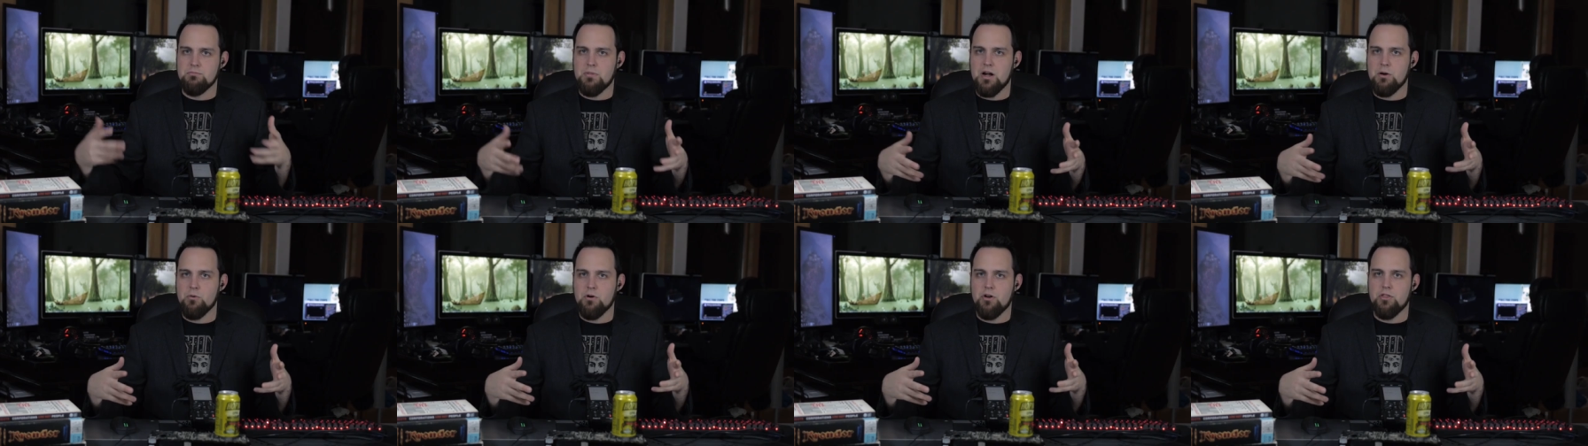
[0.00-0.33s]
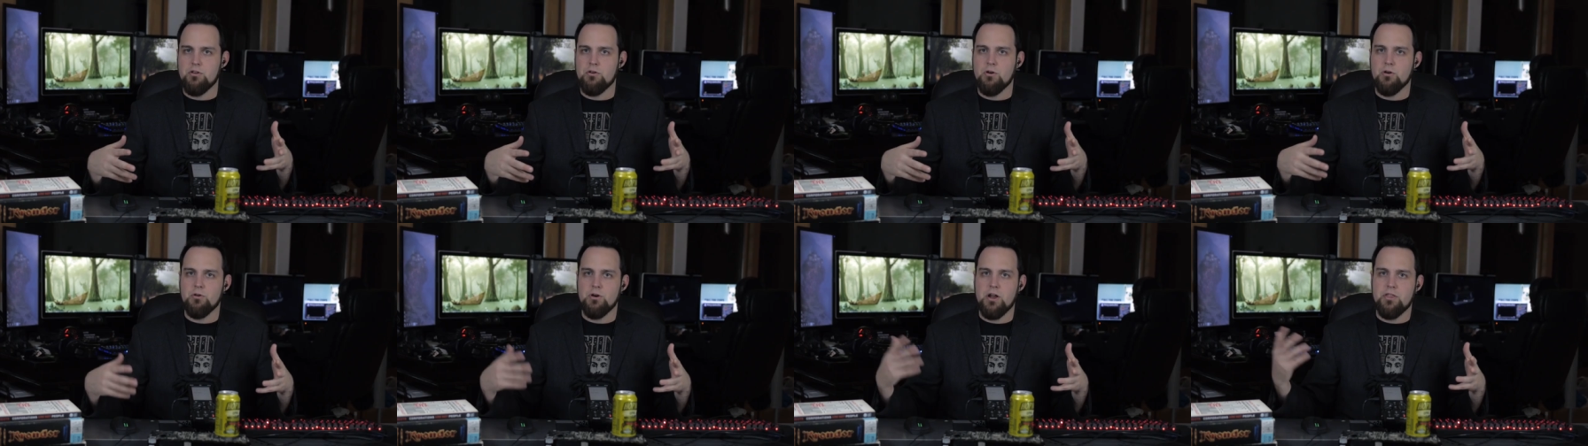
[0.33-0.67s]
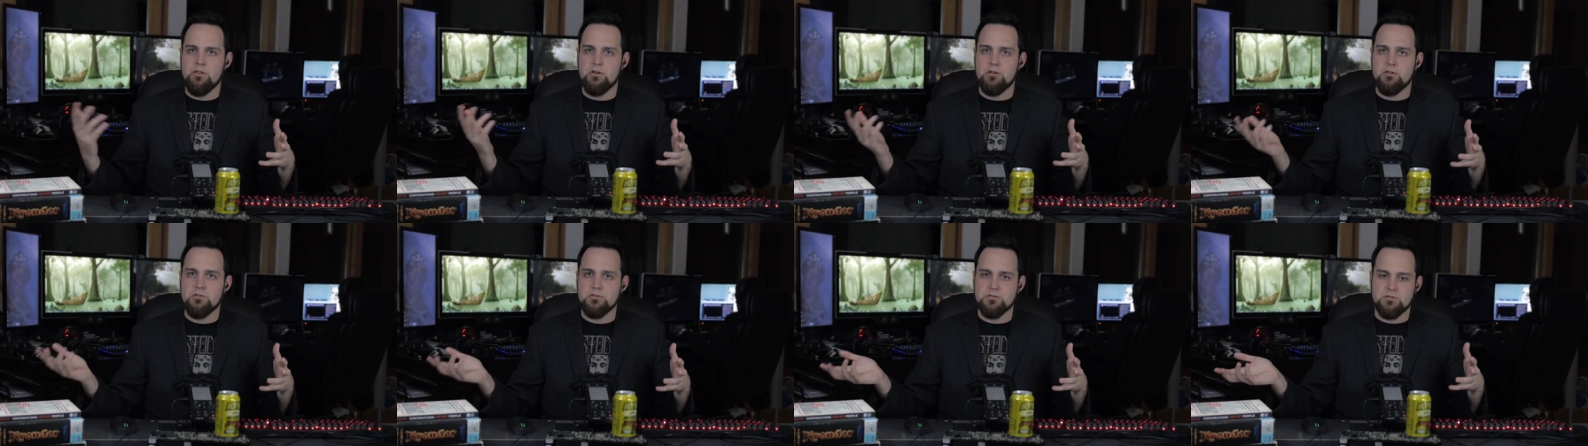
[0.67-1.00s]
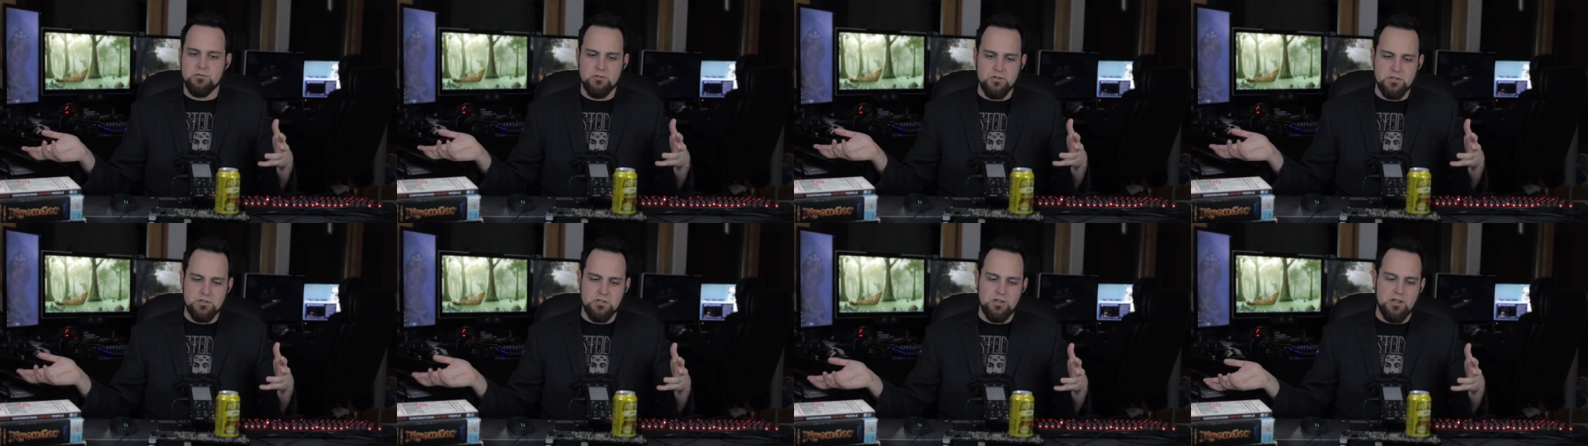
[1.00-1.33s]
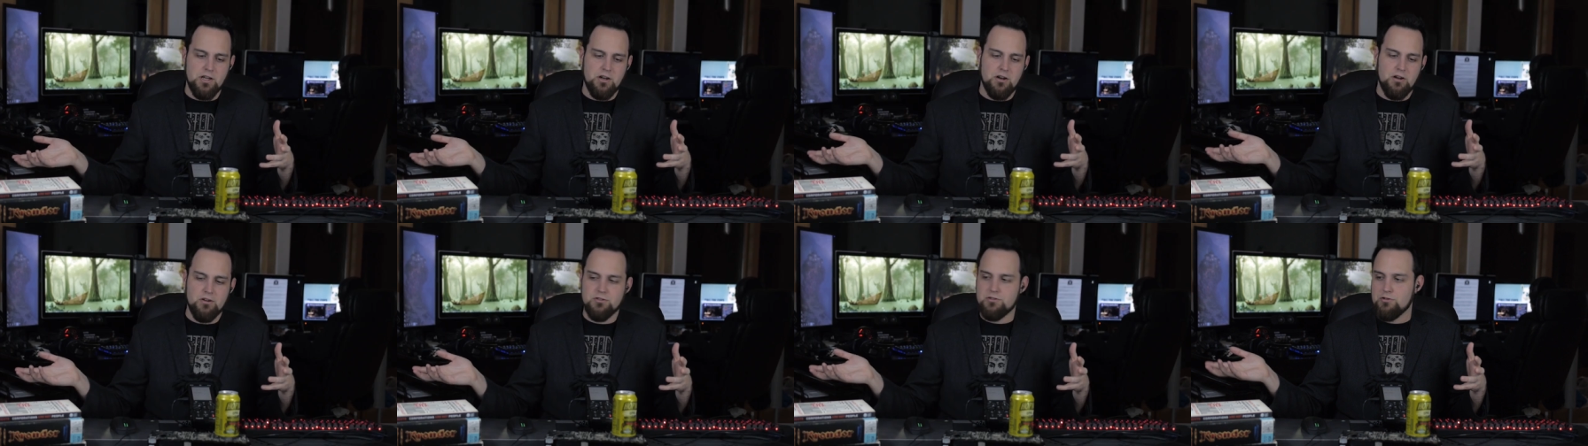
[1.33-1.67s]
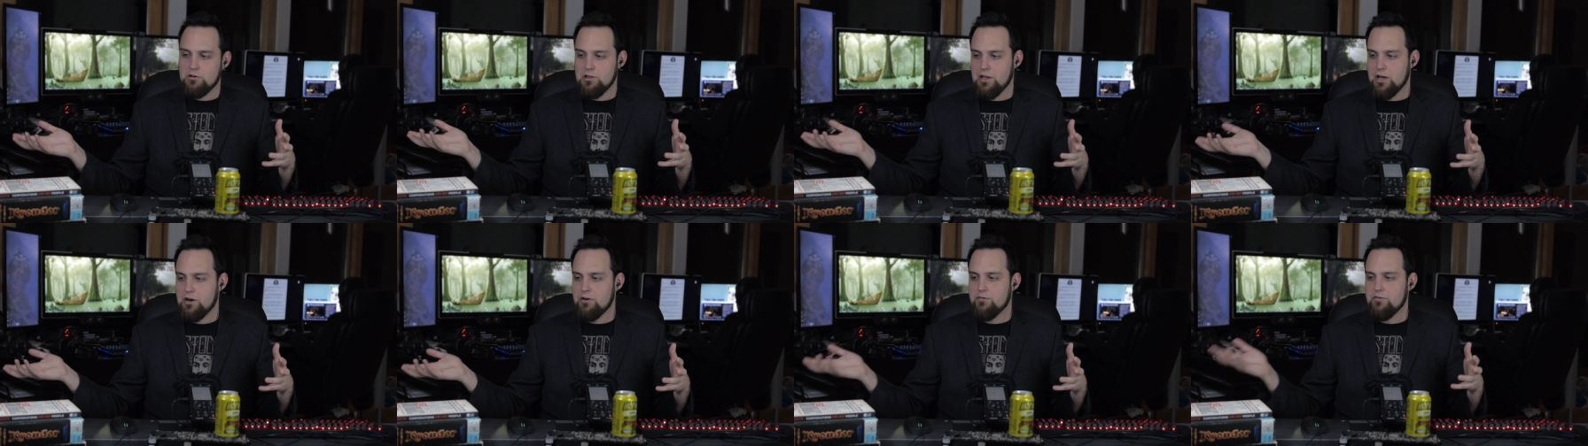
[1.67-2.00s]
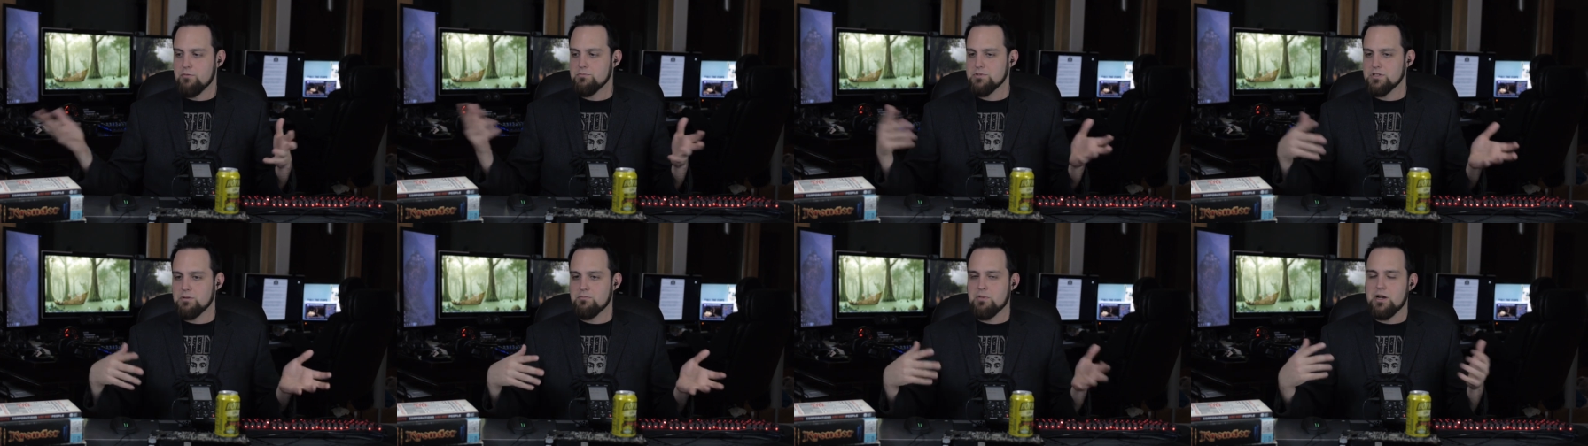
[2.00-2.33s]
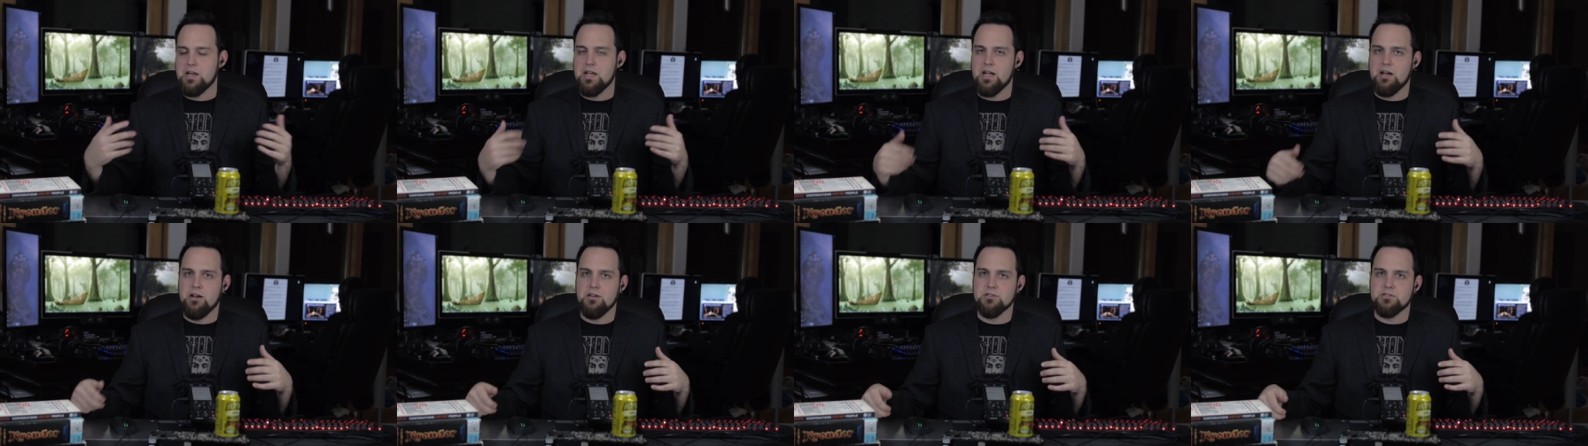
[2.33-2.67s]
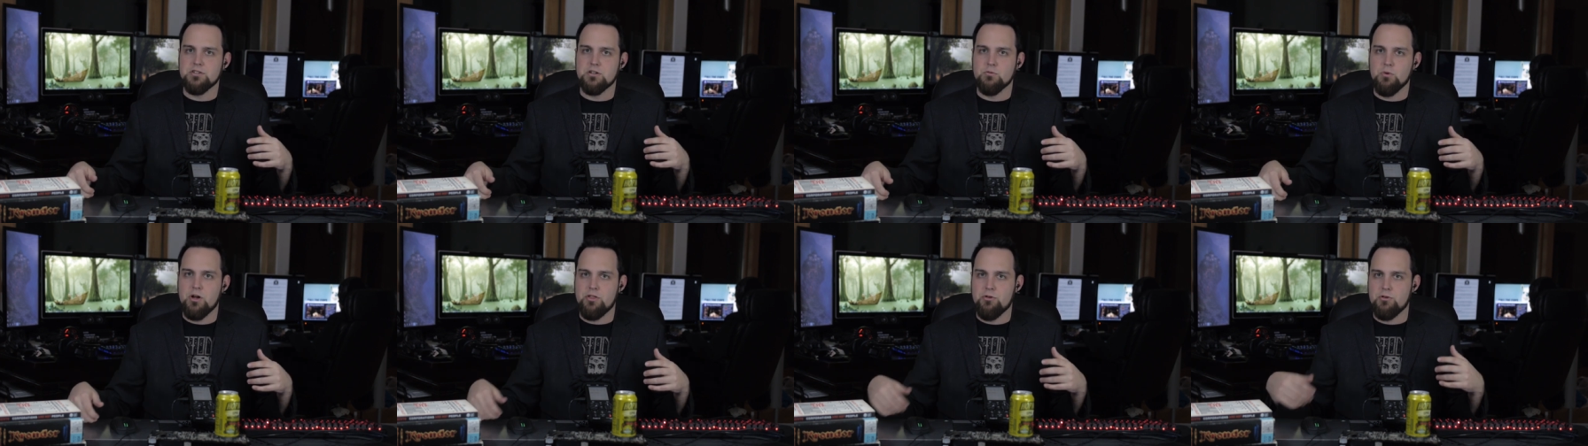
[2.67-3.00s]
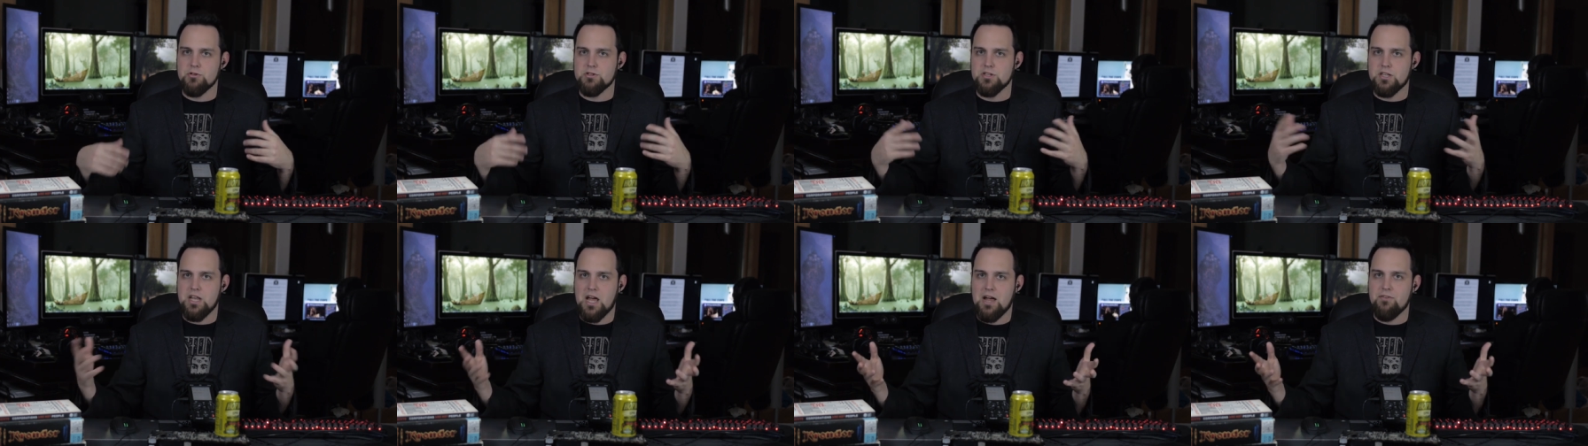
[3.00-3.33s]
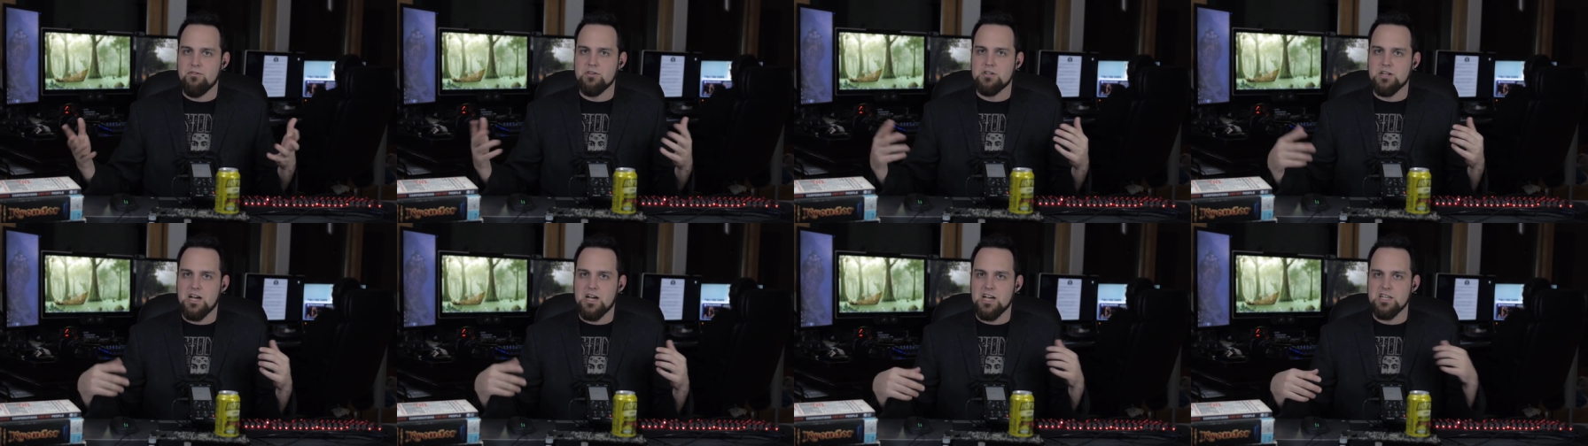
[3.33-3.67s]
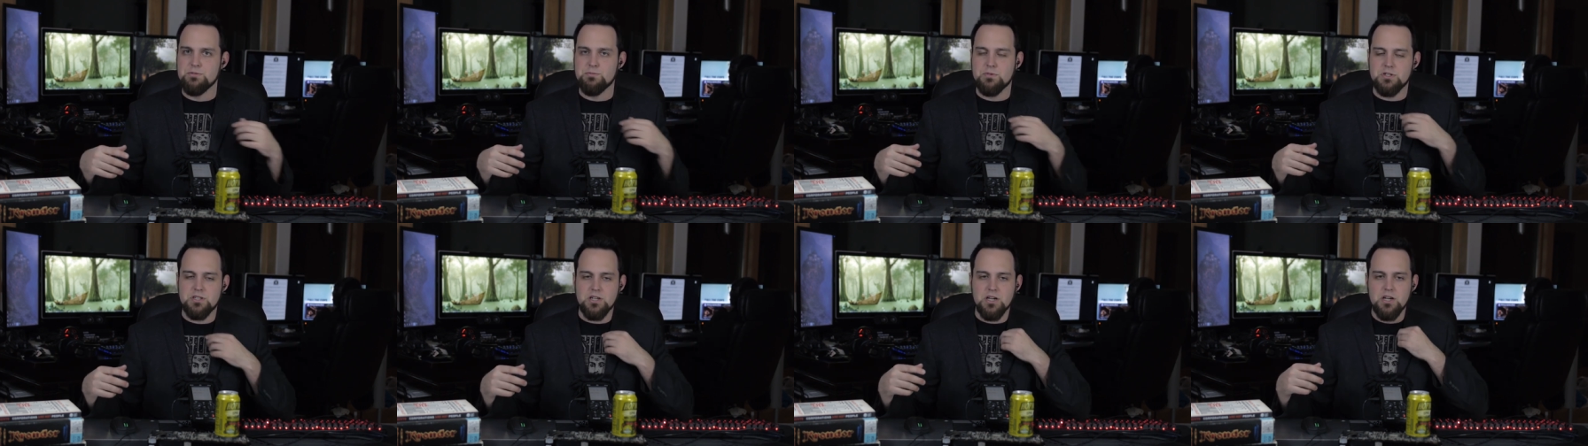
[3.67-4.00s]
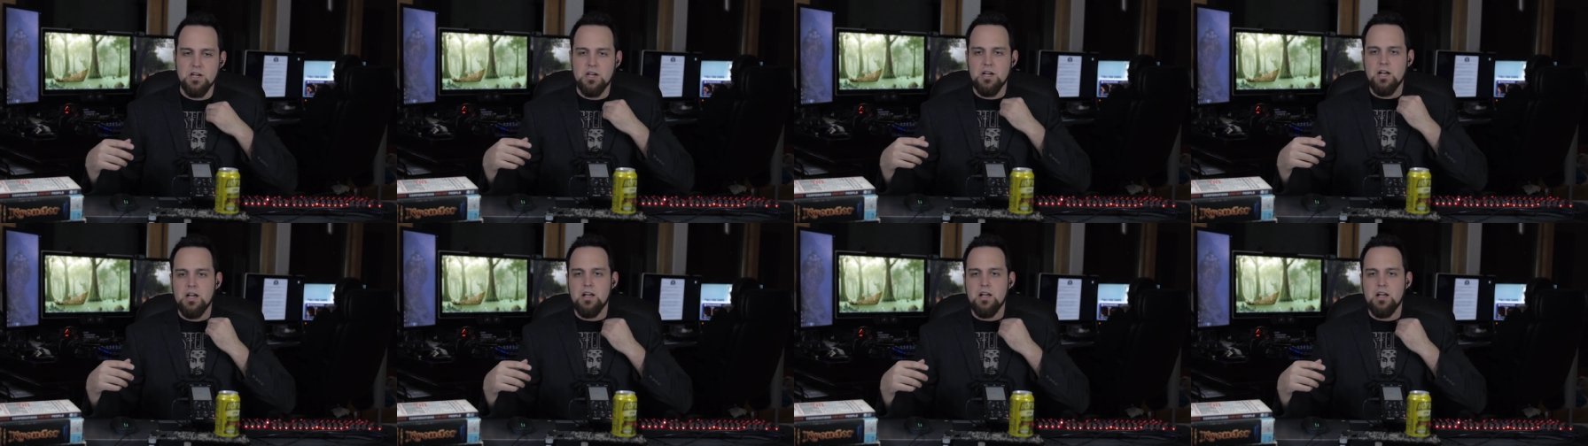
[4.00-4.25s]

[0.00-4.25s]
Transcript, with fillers: written by one of their own editors, or it's, letter, it's a letter from somebody else, or whether it's an advertisement.